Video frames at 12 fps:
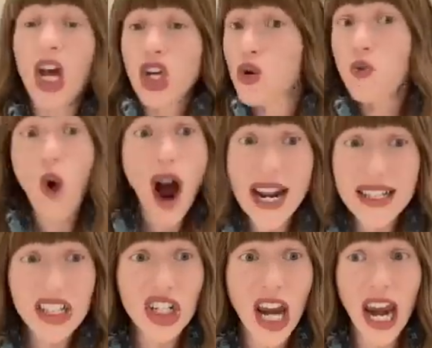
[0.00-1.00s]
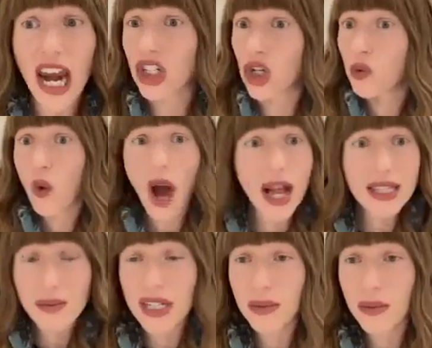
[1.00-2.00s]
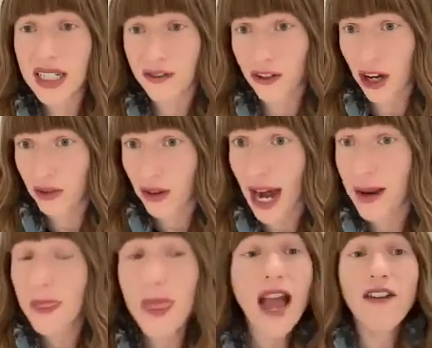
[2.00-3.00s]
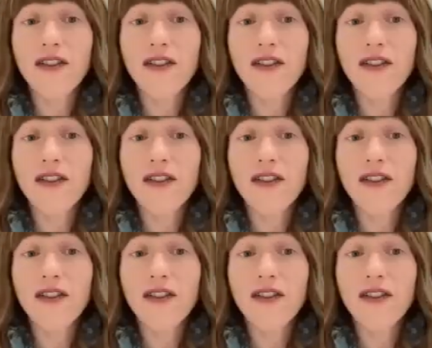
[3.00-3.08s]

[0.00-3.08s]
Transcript: You want it to change. You want something to be different, right?